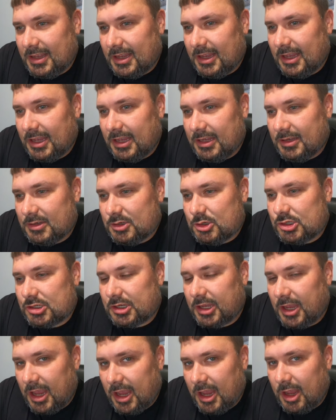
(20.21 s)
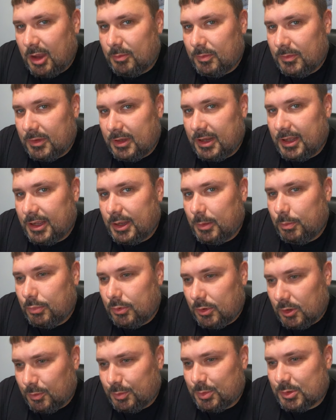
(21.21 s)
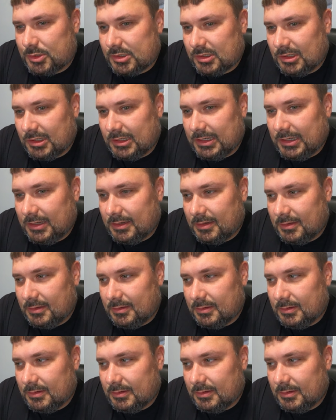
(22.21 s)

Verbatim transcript: a scam that I purposely